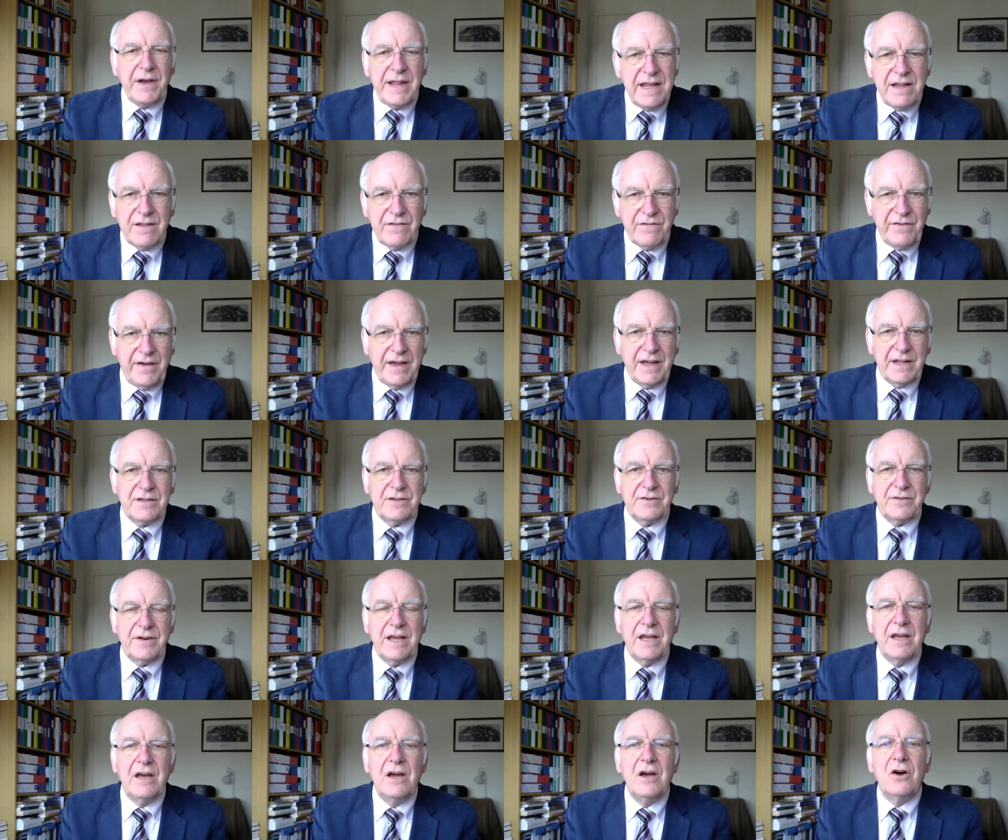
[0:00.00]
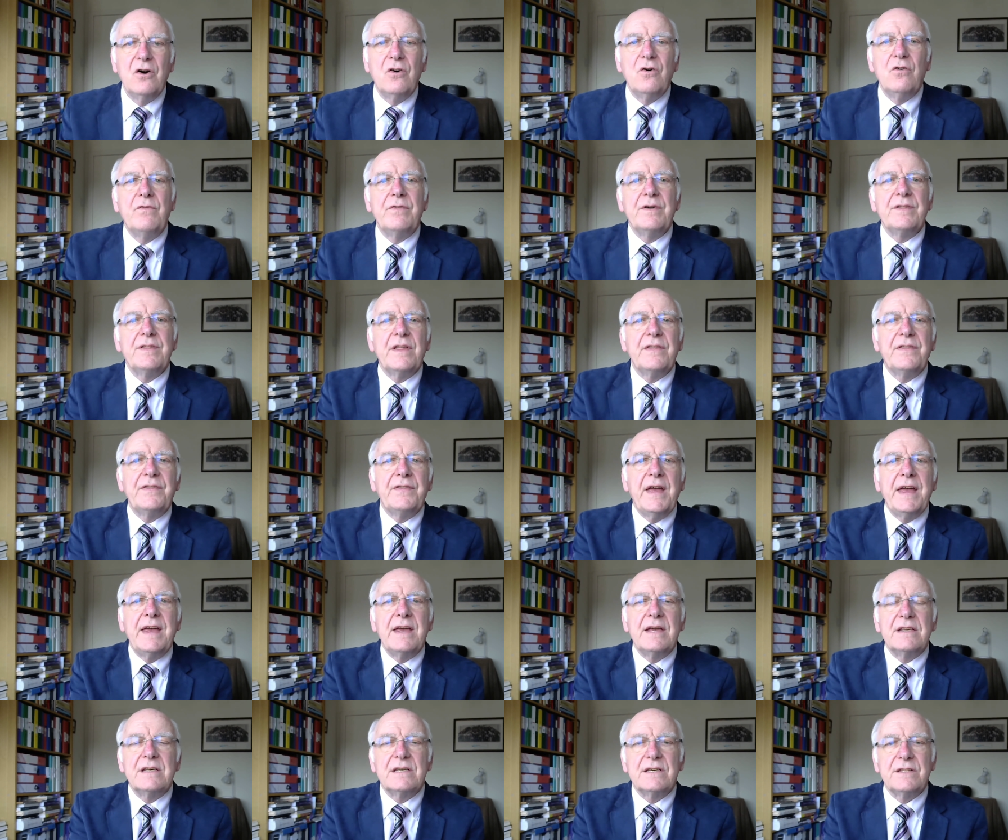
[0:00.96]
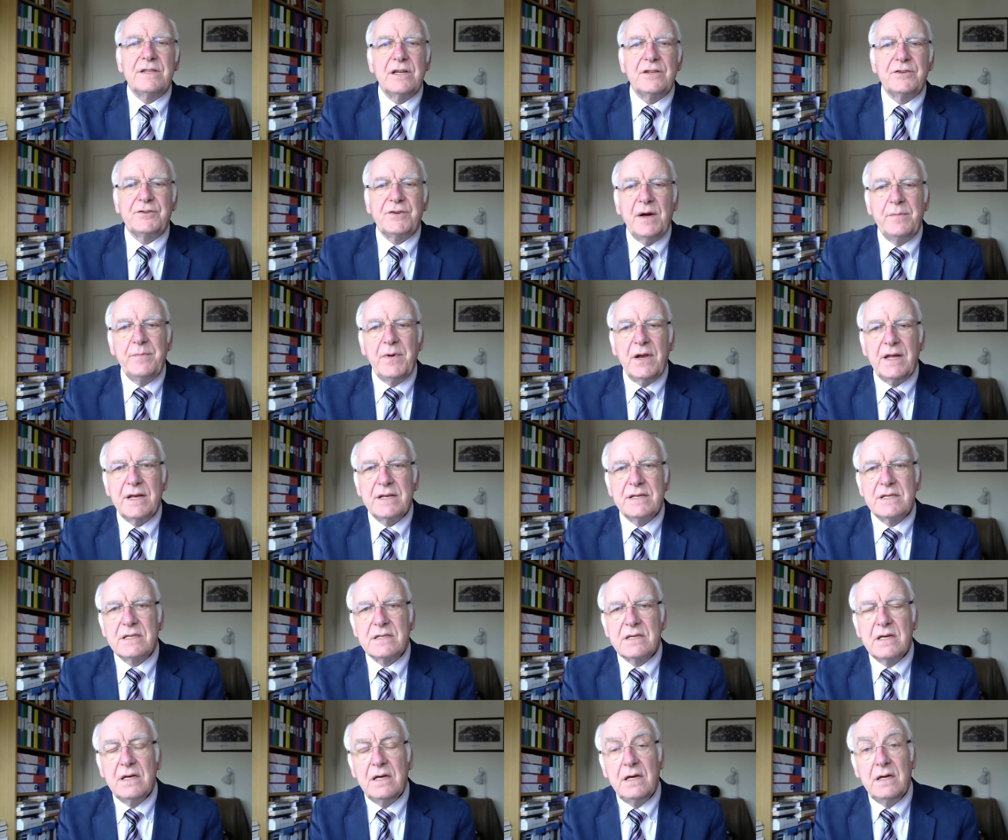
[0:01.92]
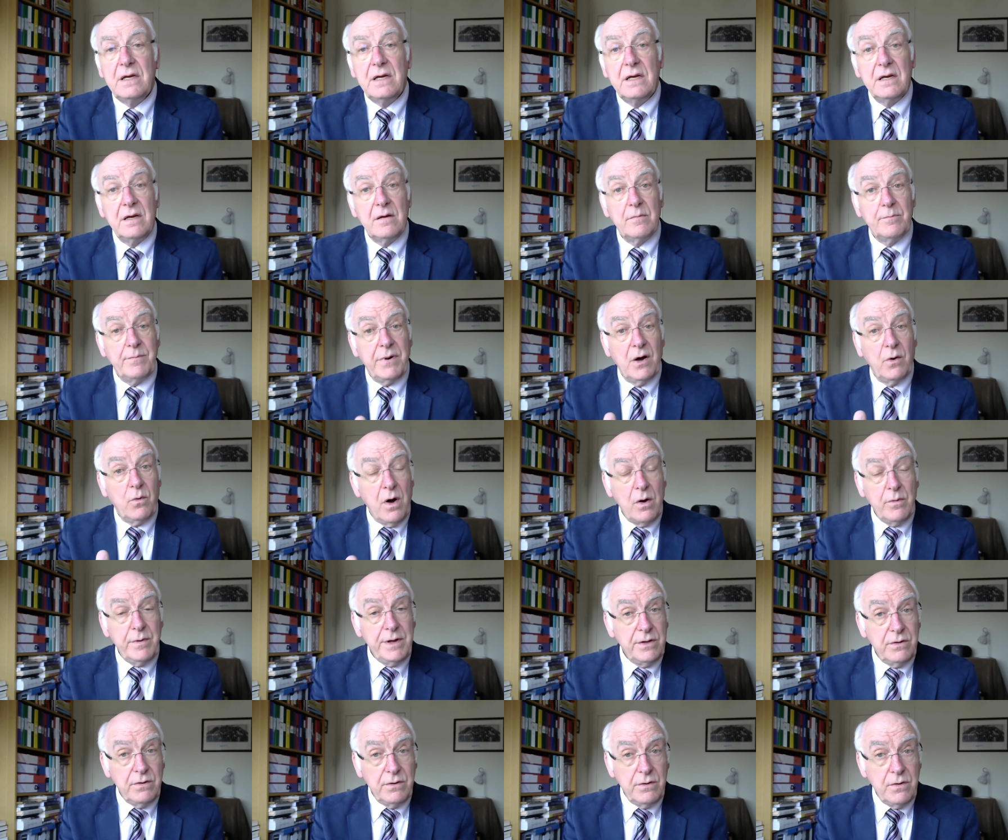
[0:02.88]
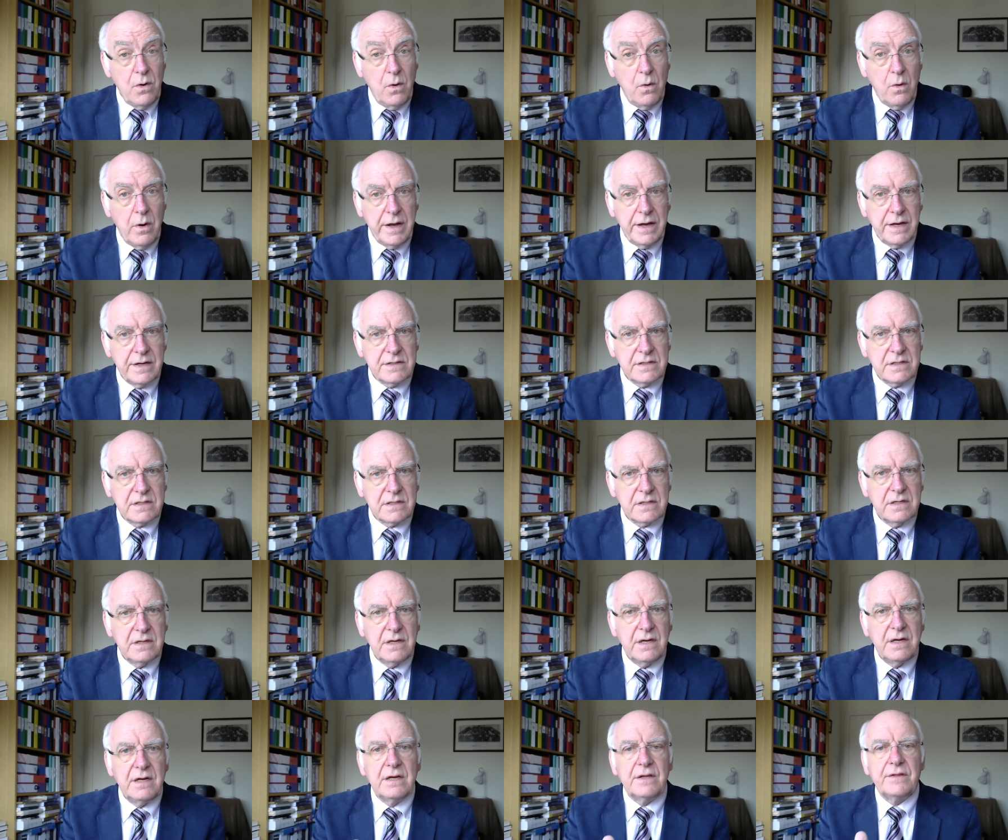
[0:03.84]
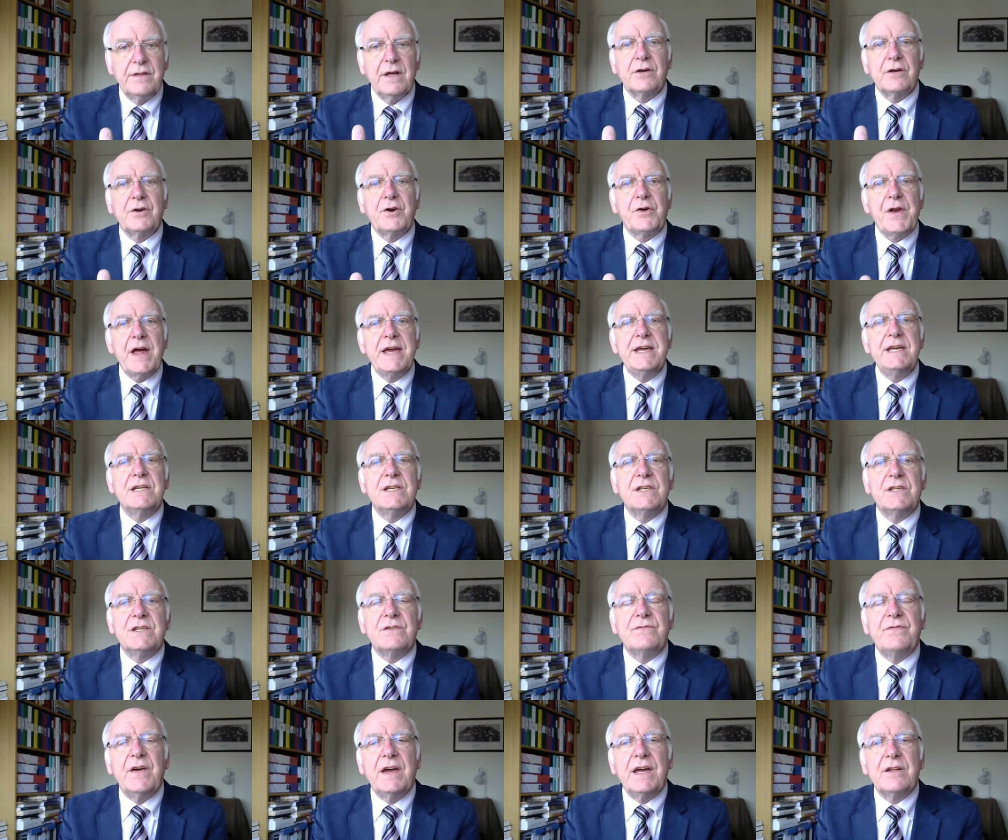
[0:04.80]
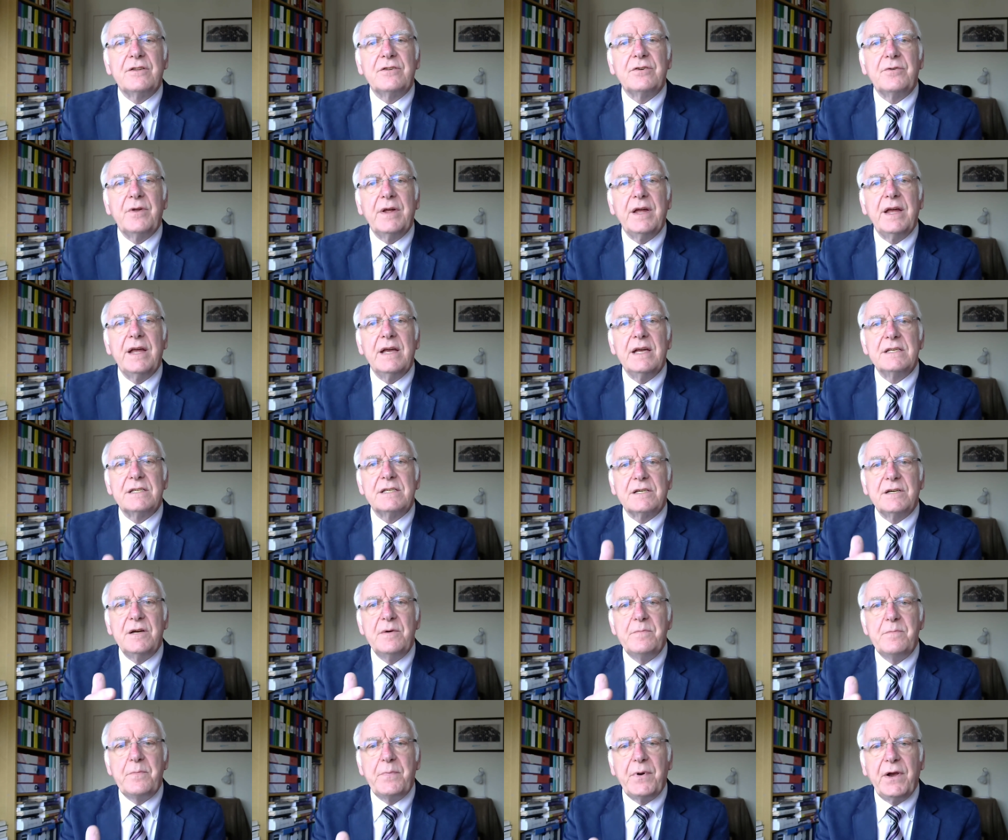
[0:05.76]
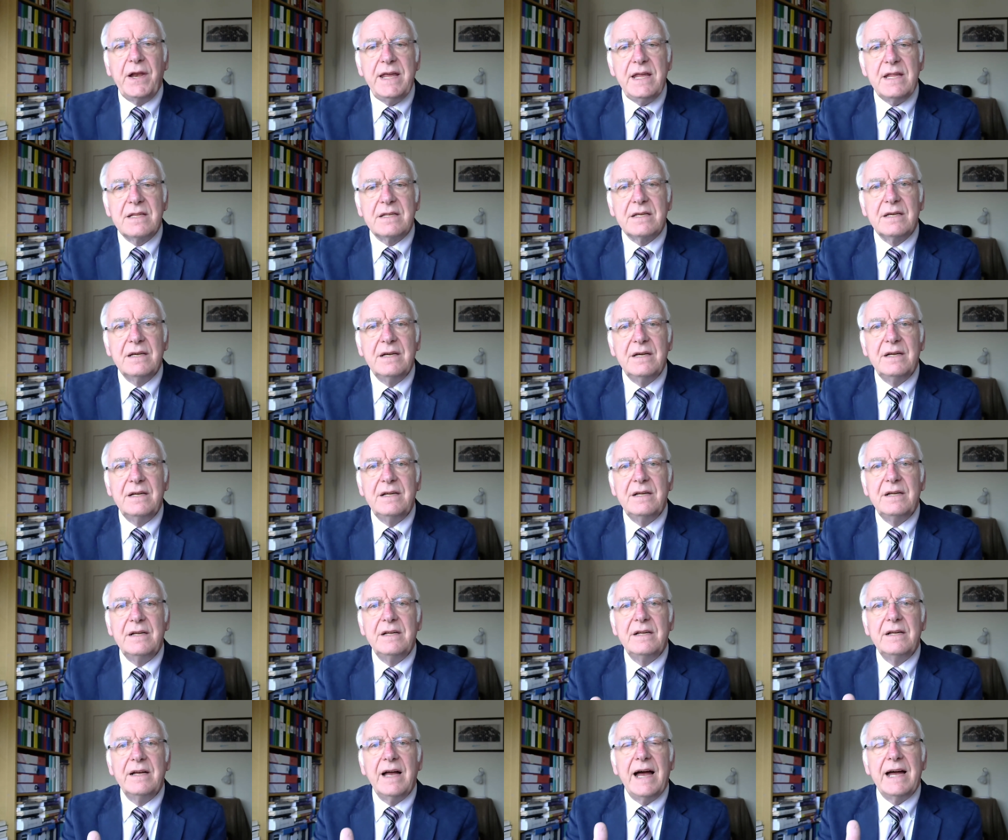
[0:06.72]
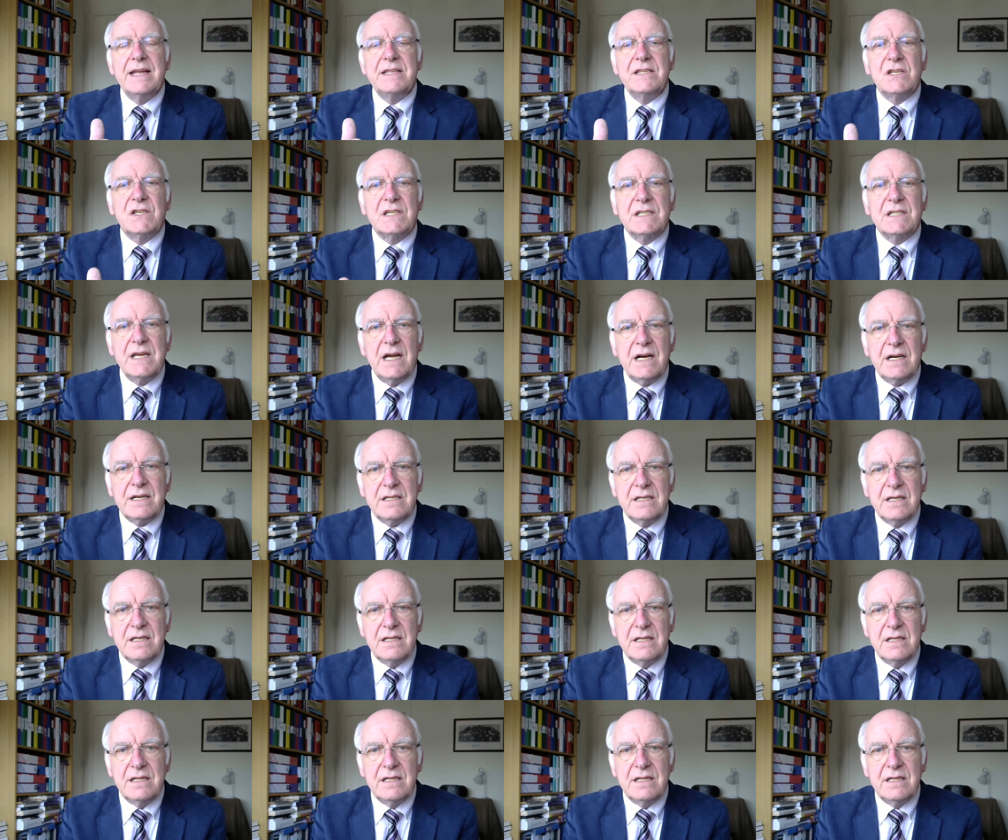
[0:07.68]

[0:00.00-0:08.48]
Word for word: victory over the things that trouble us. But what we do know is that Christ's victory is complete and certain,